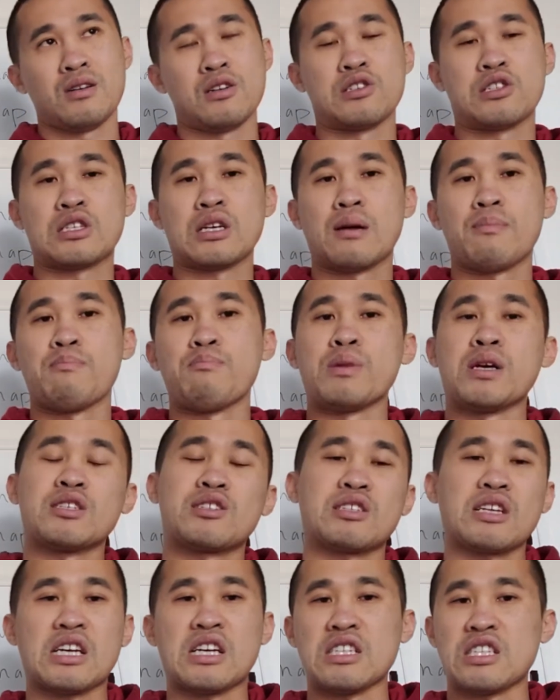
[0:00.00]
some
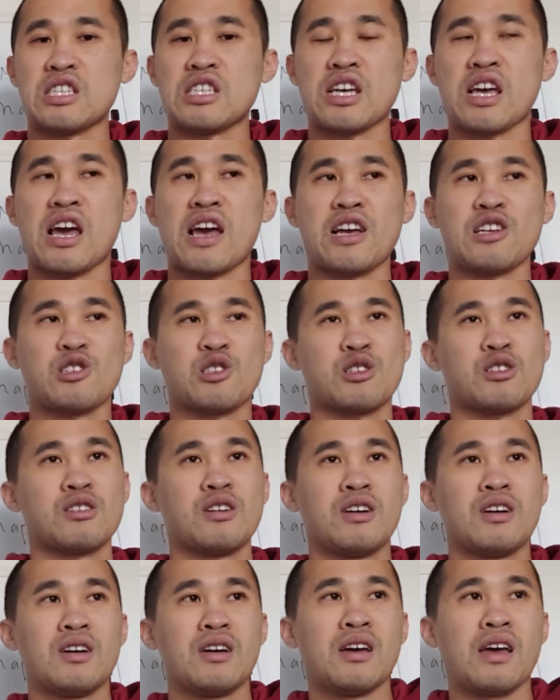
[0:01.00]
missed ETAs,
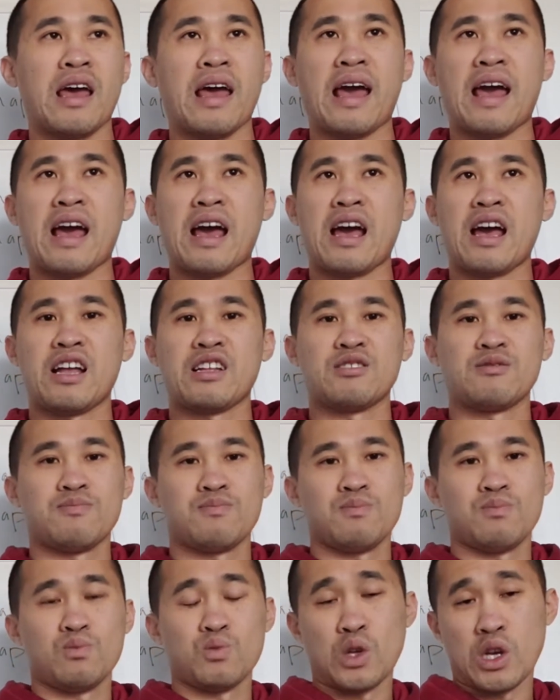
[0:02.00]
and
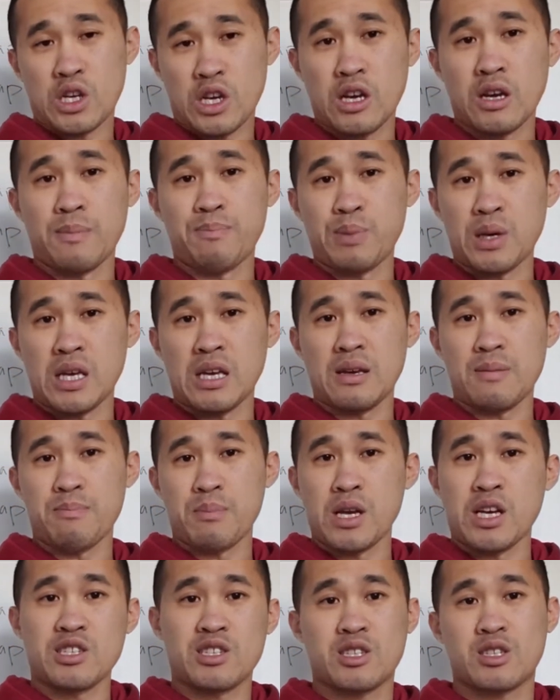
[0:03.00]
it could be
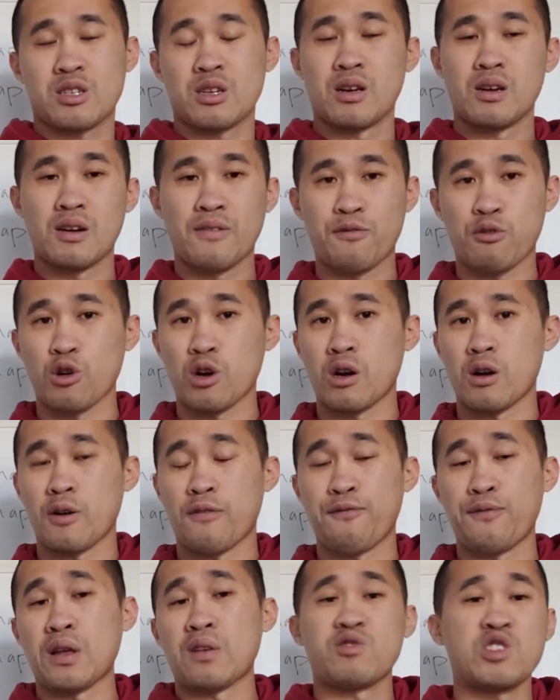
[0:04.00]
missed for
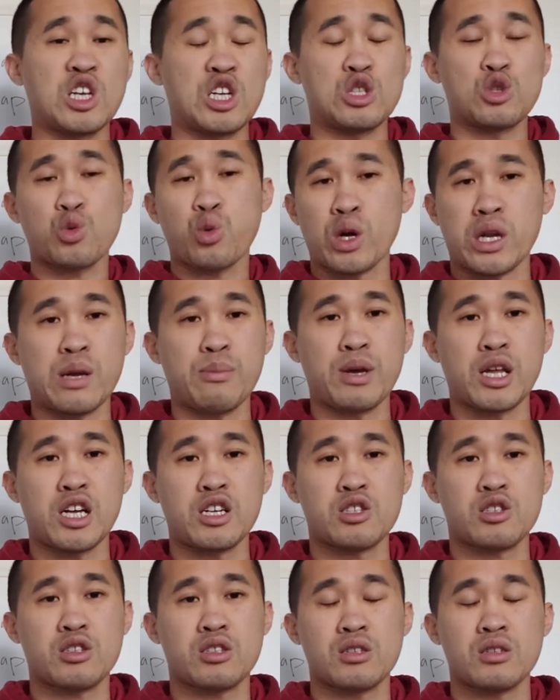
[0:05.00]
15-20
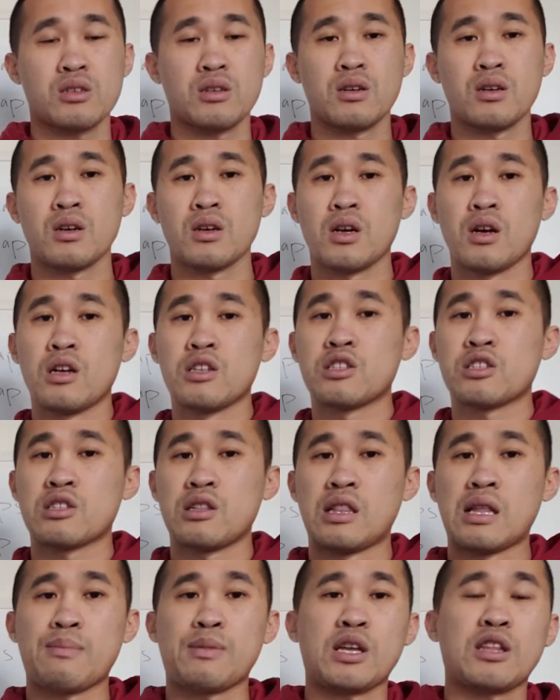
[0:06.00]
minutes.
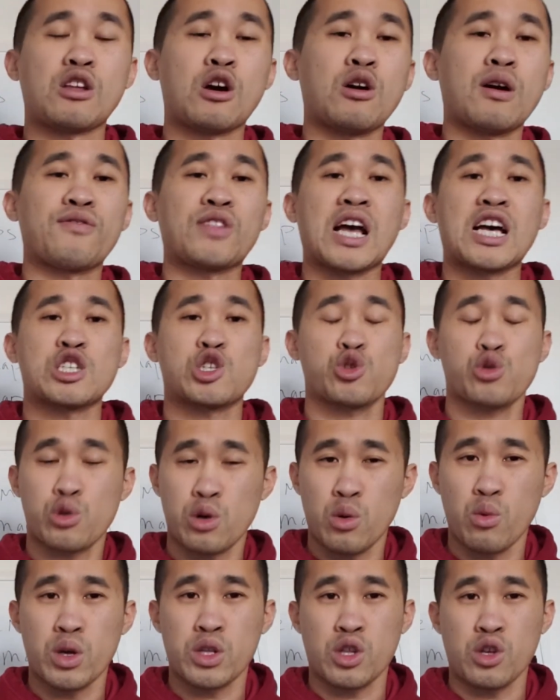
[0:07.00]
Let me know if that's
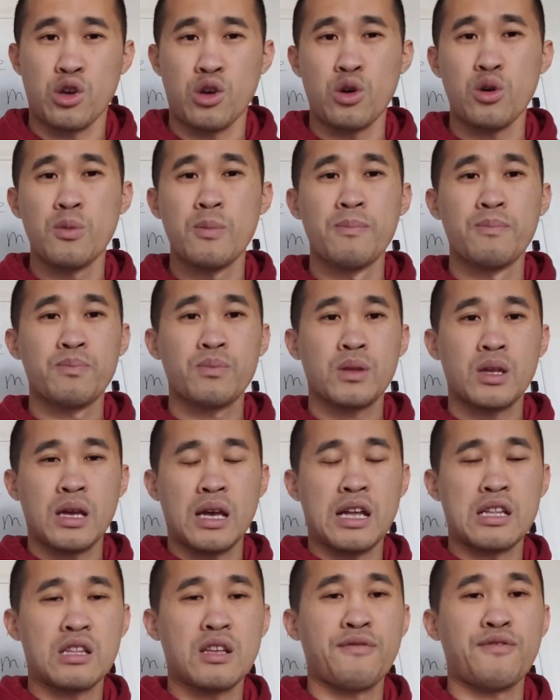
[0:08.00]
true with you
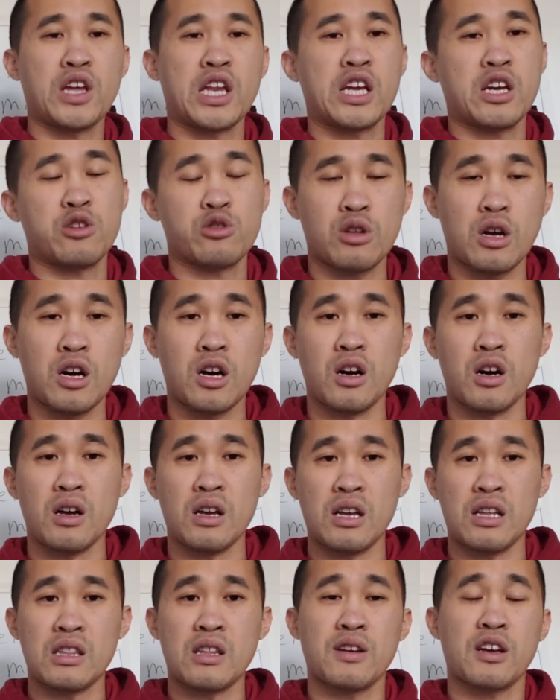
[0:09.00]
in the video,
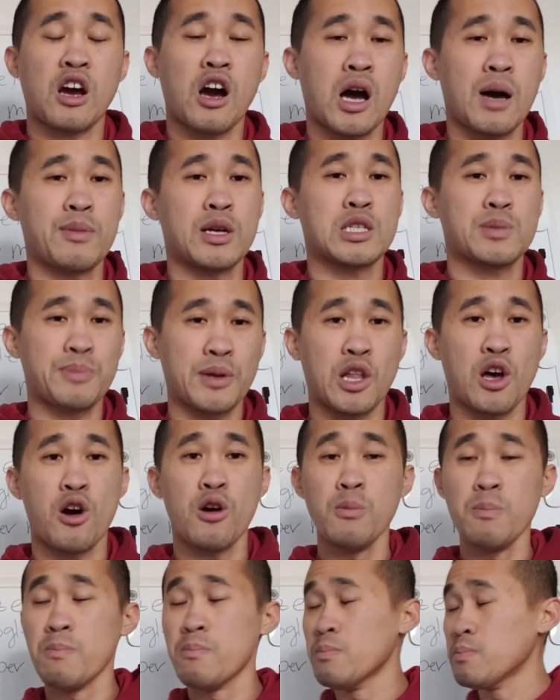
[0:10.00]
in the comments below.